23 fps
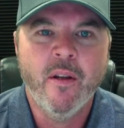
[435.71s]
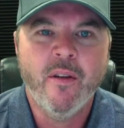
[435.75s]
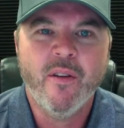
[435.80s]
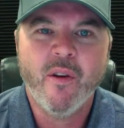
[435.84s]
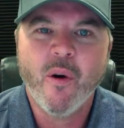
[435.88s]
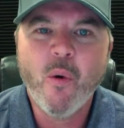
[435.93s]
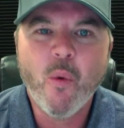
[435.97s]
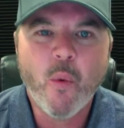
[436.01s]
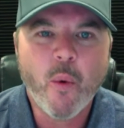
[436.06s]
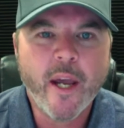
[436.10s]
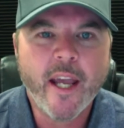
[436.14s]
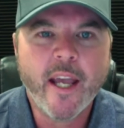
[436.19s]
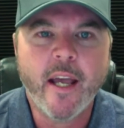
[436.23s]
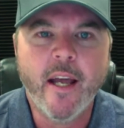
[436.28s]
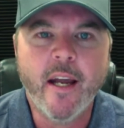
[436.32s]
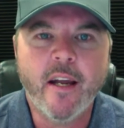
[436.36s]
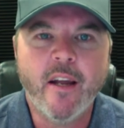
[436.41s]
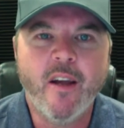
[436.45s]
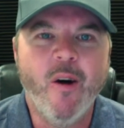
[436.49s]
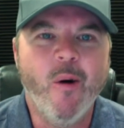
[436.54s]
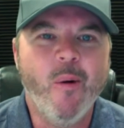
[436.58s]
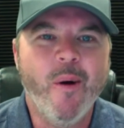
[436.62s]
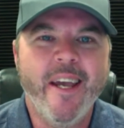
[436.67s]
Don't wing
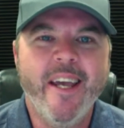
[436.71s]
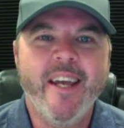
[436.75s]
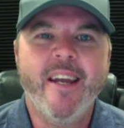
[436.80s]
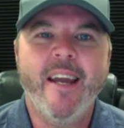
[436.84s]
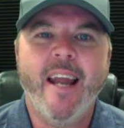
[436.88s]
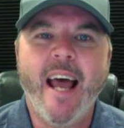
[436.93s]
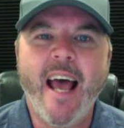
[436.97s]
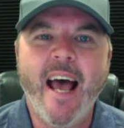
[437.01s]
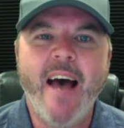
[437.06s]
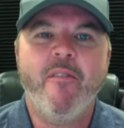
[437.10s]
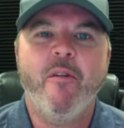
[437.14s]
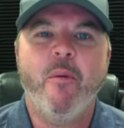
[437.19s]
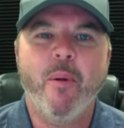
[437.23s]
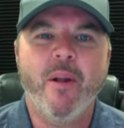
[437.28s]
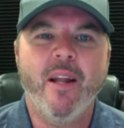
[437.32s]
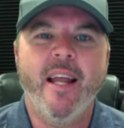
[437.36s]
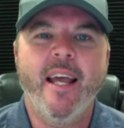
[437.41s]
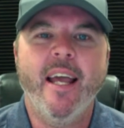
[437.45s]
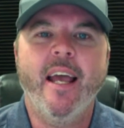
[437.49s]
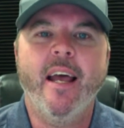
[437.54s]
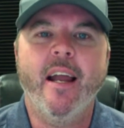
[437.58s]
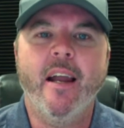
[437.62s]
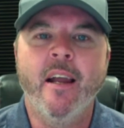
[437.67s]
it. Go in and have a
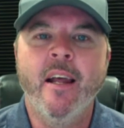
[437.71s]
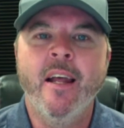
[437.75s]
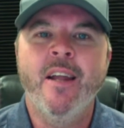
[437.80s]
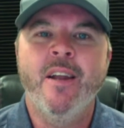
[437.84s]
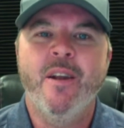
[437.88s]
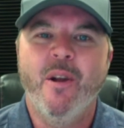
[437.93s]
plan.